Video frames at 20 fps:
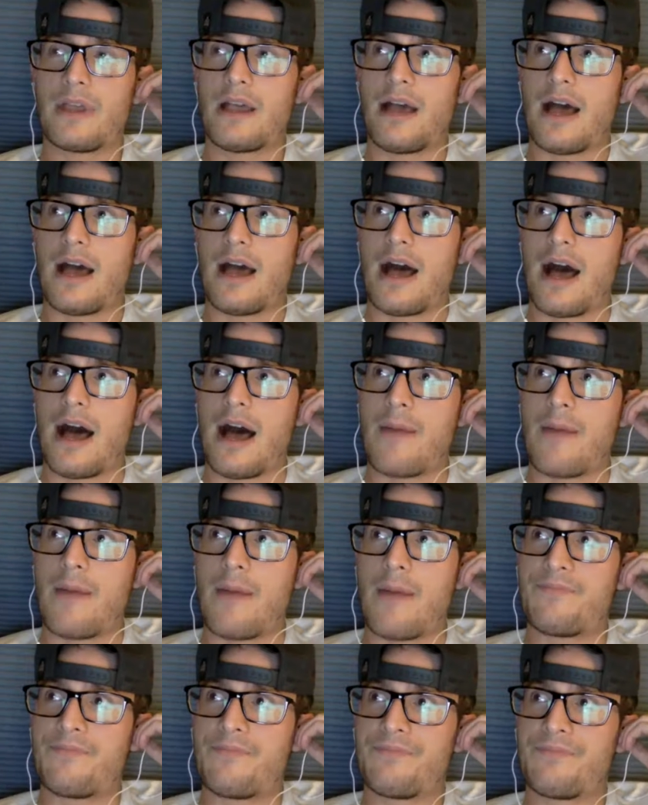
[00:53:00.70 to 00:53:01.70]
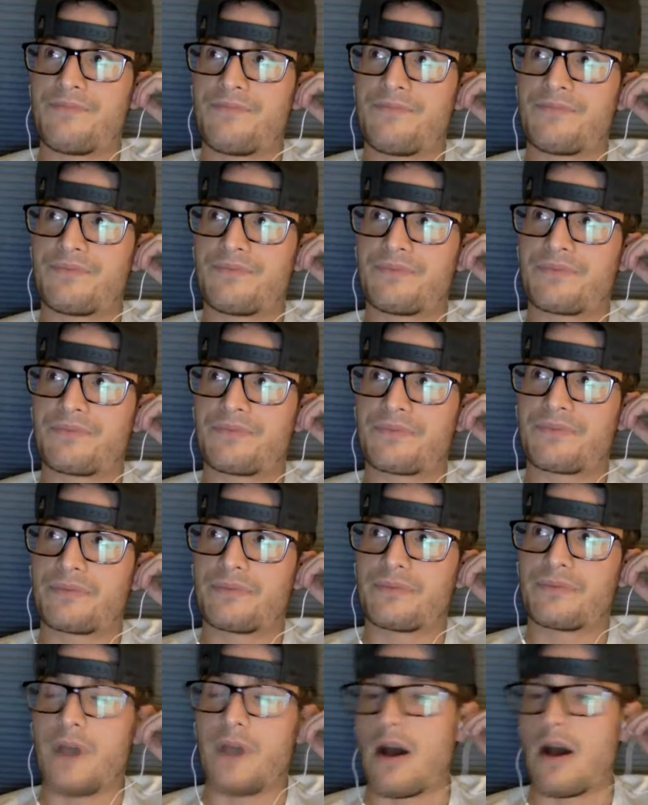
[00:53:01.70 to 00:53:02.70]
No,
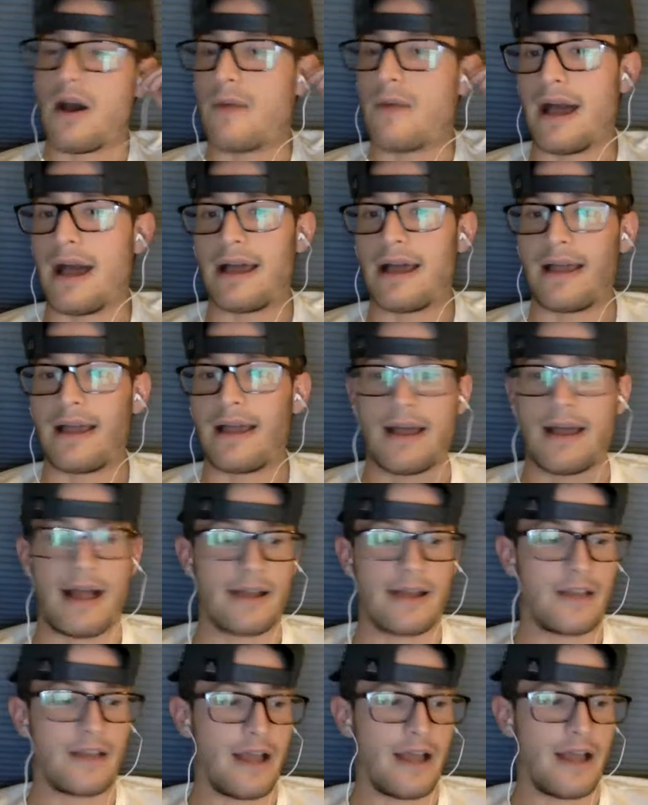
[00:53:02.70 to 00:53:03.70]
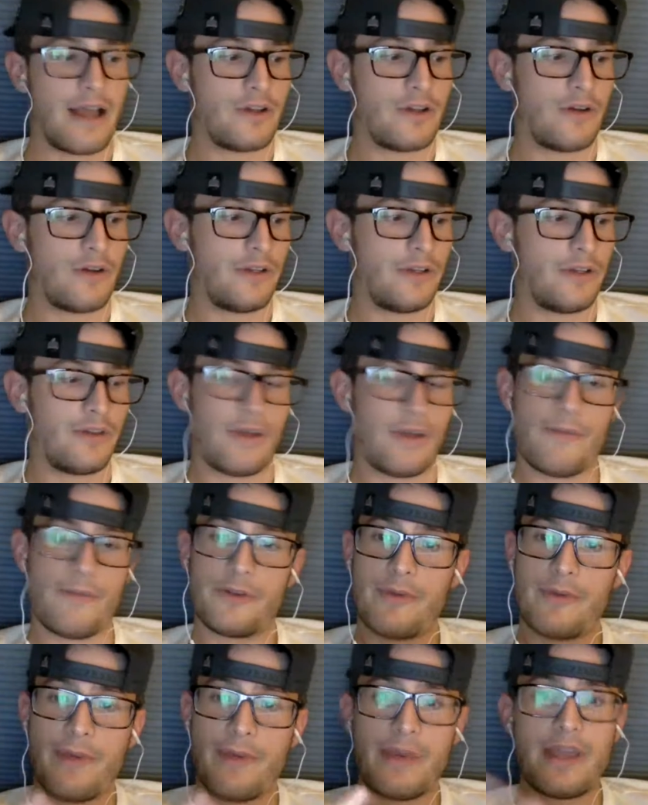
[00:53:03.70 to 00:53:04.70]
I totally agree.
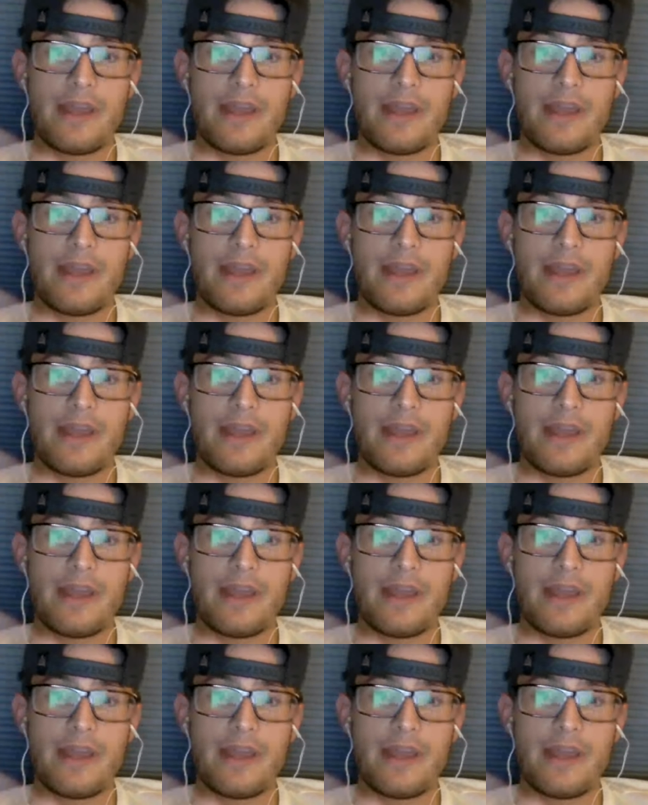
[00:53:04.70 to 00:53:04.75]
So maybe he